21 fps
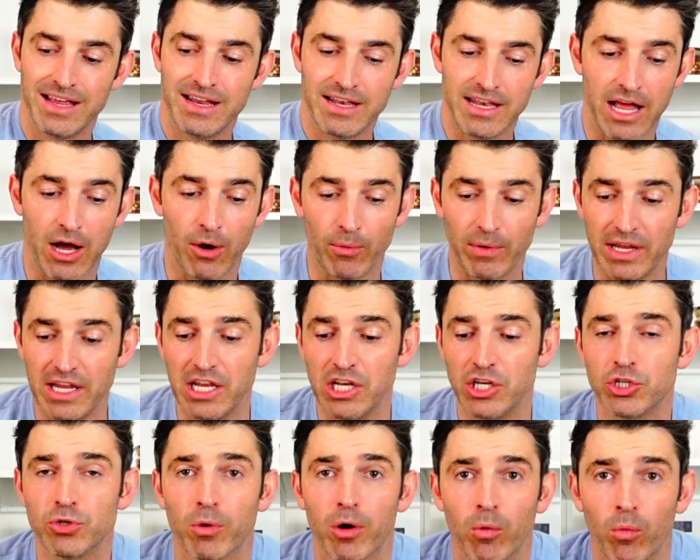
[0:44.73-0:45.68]
Now
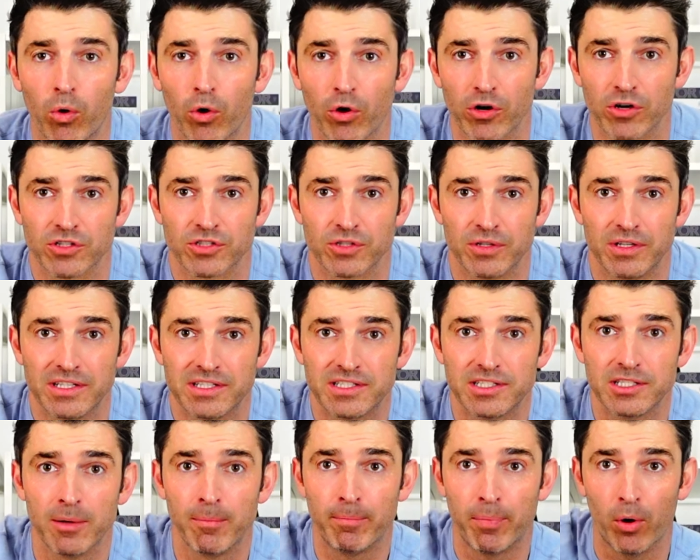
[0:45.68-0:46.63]
into our water. So this is
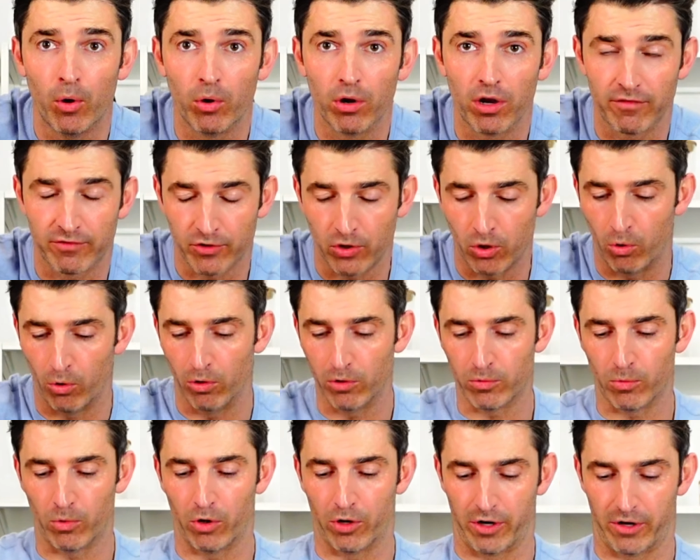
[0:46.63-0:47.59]
a bowl of cold
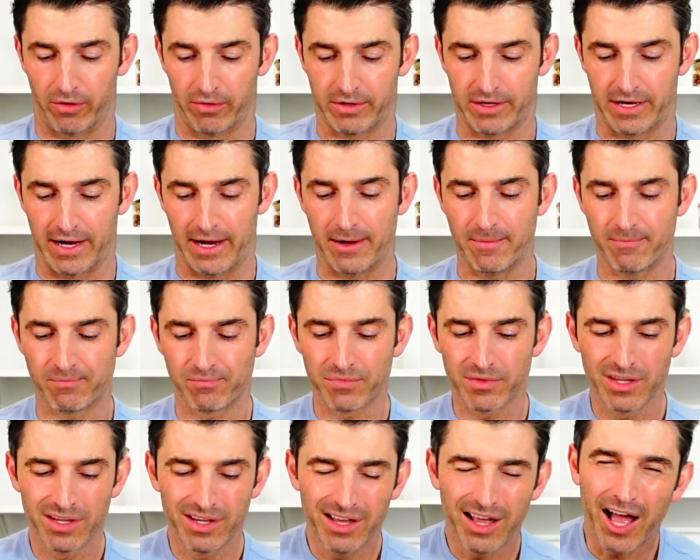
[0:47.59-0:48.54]
water, okay?
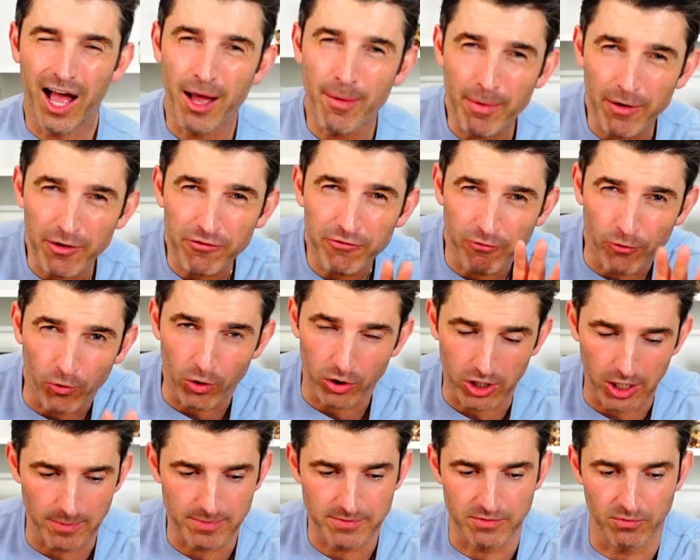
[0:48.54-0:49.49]
About 4
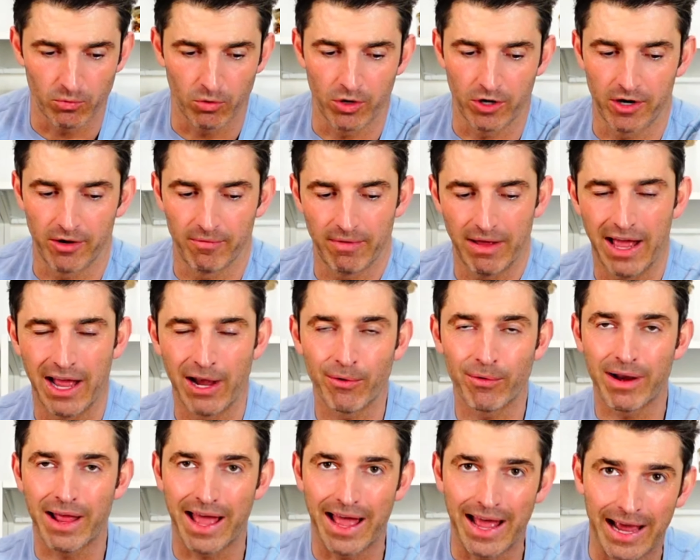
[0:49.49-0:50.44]
cups of water. I'm
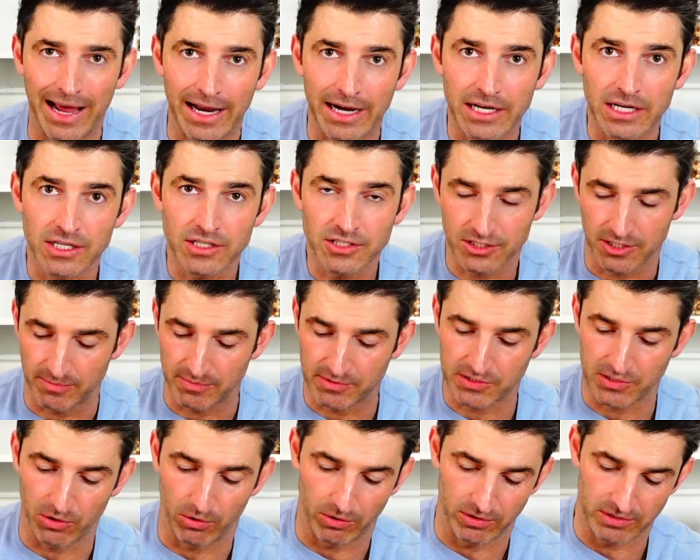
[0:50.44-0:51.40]
gonna add some
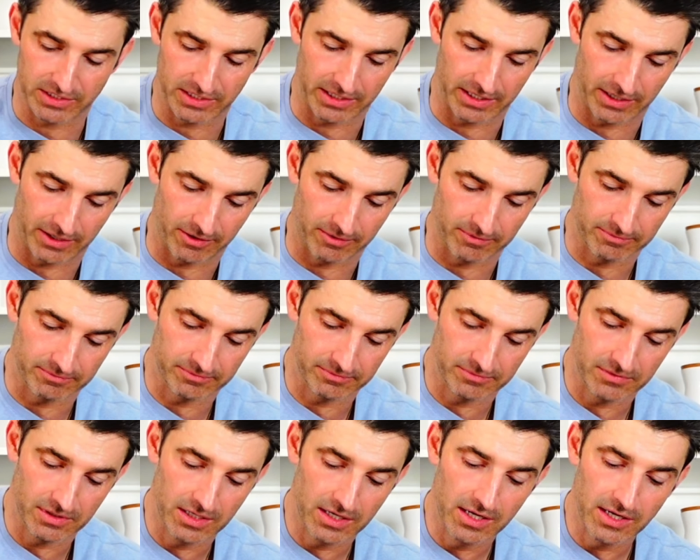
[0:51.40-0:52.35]
salt in here.
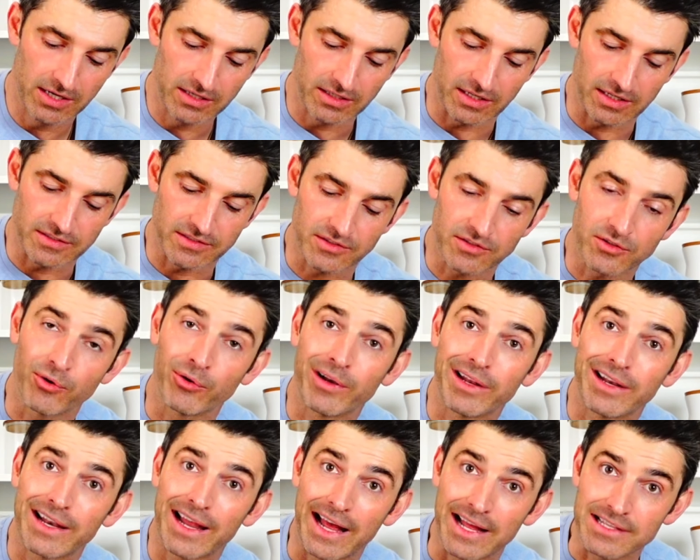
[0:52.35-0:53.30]
This is gonna
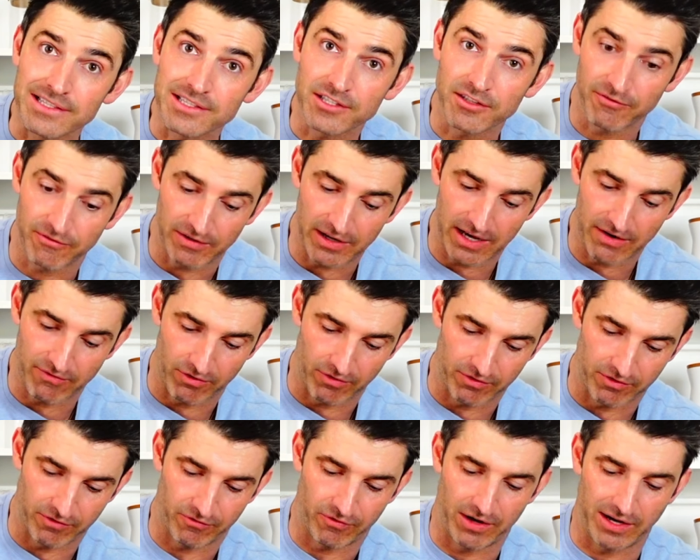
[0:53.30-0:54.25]
enhance the flavor of
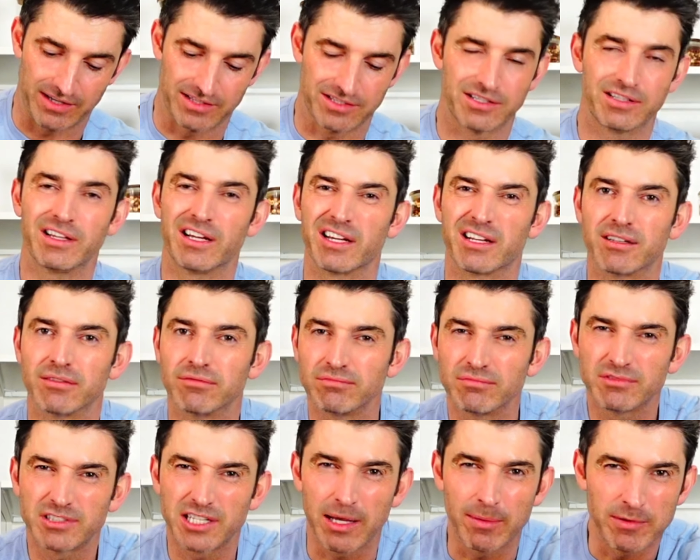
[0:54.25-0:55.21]
the fries, like a
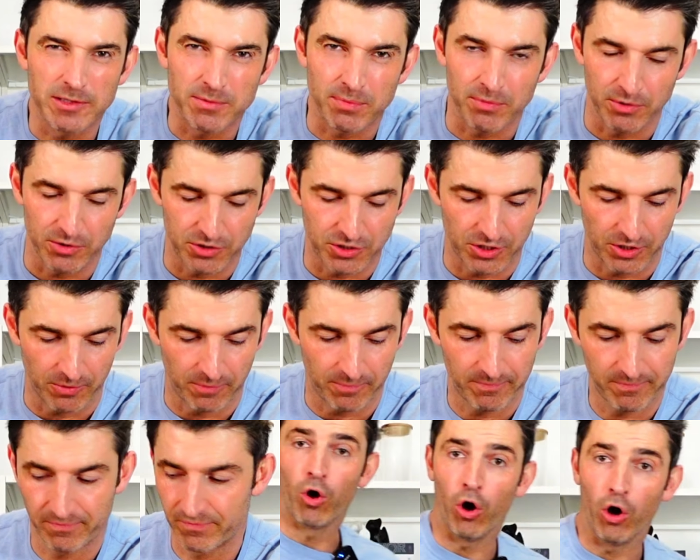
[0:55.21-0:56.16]
tablespoon or 2.
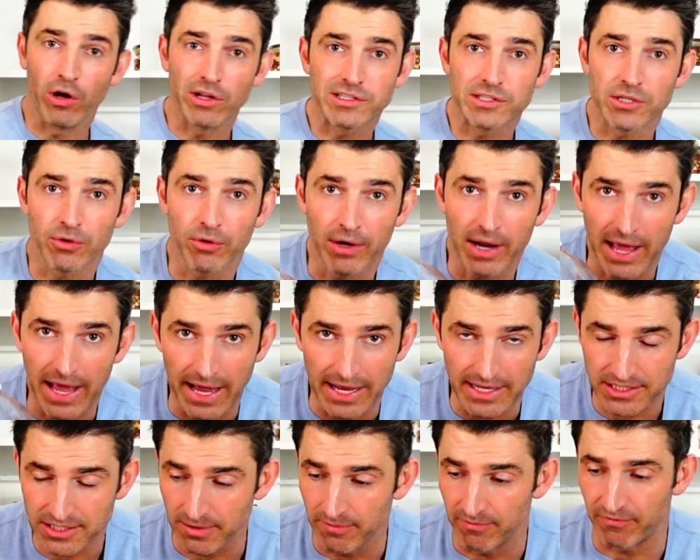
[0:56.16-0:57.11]
We're also gonna
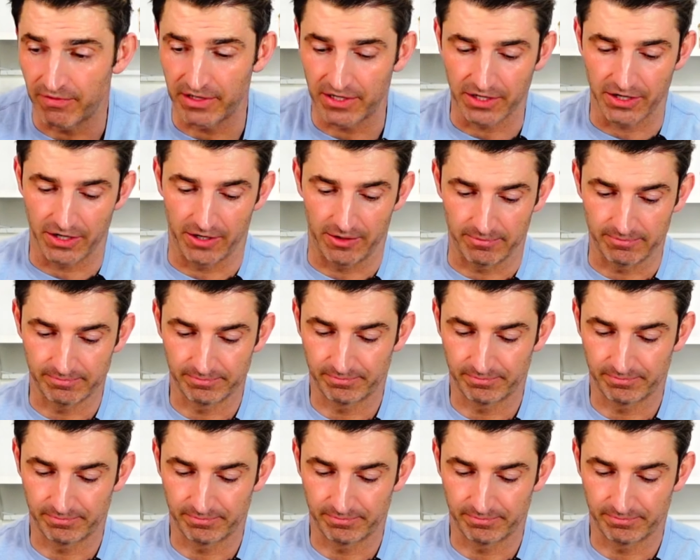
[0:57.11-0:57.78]
add some vinegar.